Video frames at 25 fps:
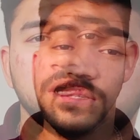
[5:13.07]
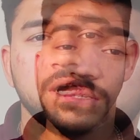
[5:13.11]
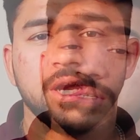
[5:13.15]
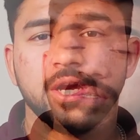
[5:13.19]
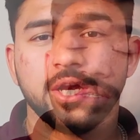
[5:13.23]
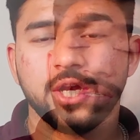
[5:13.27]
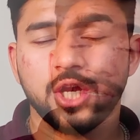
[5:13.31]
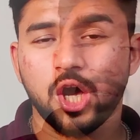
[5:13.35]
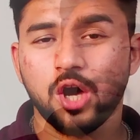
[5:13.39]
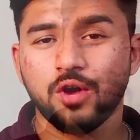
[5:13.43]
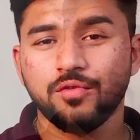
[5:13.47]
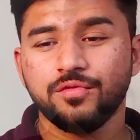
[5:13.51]

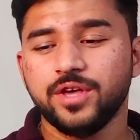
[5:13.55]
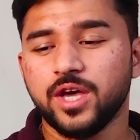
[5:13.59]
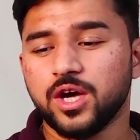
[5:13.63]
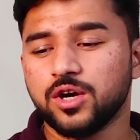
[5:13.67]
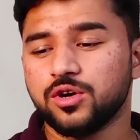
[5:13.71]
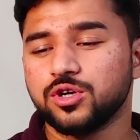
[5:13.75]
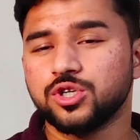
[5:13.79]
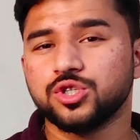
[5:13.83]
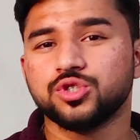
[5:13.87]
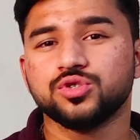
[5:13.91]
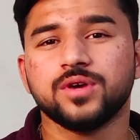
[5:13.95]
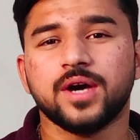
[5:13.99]
Now we are
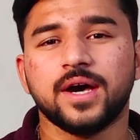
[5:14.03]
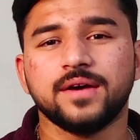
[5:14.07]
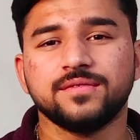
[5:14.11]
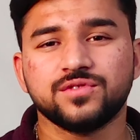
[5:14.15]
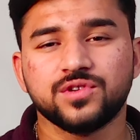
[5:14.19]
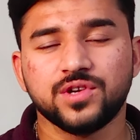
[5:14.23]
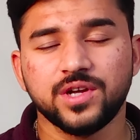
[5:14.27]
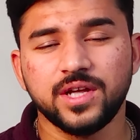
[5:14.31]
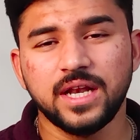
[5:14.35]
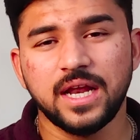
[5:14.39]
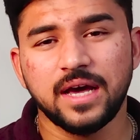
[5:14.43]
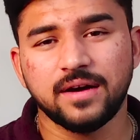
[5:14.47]
going to have
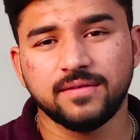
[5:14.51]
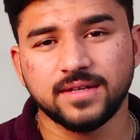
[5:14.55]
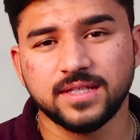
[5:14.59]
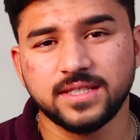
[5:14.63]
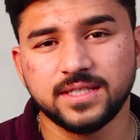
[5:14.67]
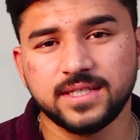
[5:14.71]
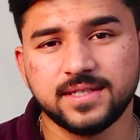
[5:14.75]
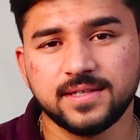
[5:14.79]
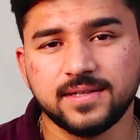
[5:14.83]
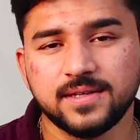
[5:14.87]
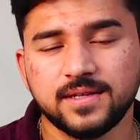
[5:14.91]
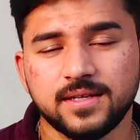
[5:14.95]
three
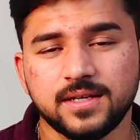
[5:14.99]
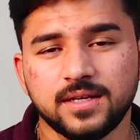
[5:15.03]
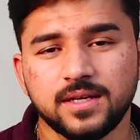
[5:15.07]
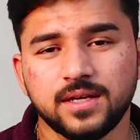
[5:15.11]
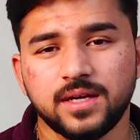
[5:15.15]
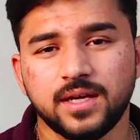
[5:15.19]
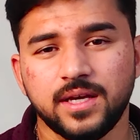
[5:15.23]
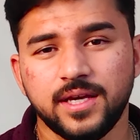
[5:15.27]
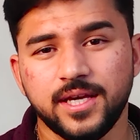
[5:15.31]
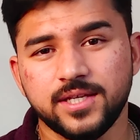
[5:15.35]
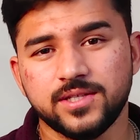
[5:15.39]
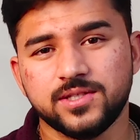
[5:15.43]
levels:
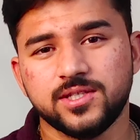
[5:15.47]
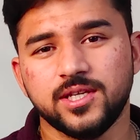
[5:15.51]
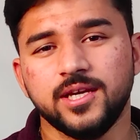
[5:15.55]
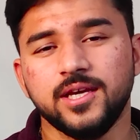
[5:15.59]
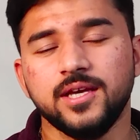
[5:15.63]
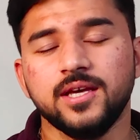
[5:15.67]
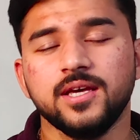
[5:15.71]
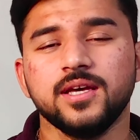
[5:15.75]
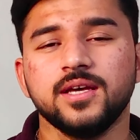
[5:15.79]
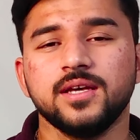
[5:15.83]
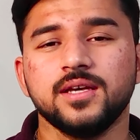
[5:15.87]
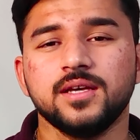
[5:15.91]

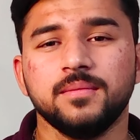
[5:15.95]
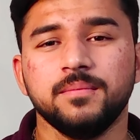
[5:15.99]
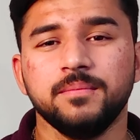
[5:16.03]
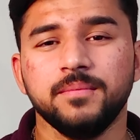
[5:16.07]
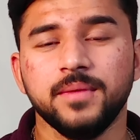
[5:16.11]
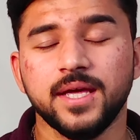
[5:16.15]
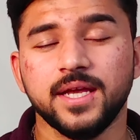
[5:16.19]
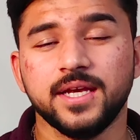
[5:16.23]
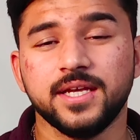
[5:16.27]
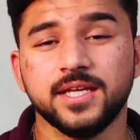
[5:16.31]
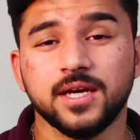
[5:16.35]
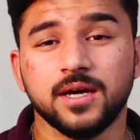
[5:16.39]
easy,
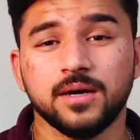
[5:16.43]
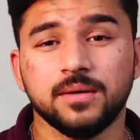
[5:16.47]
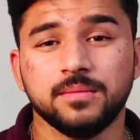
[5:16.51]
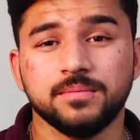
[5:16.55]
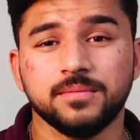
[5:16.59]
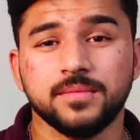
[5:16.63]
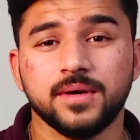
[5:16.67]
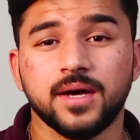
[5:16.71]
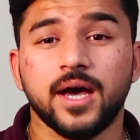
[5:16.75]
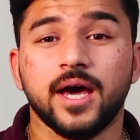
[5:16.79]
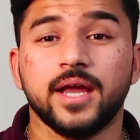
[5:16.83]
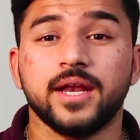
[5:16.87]

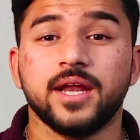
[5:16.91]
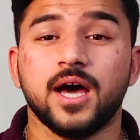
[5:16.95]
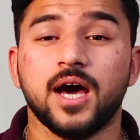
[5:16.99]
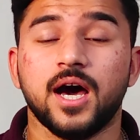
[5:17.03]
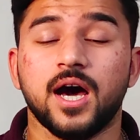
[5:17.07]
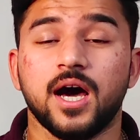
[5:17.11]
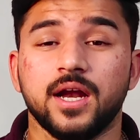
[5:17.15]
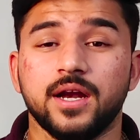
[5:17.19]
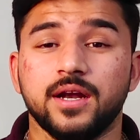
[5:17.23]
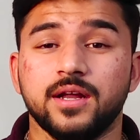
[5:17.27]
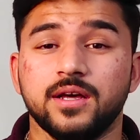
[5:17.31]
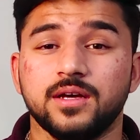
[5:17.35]
medium, and
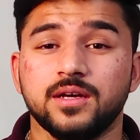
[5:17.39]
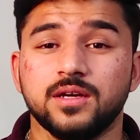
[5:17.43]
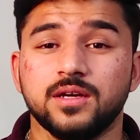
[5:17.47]
hard.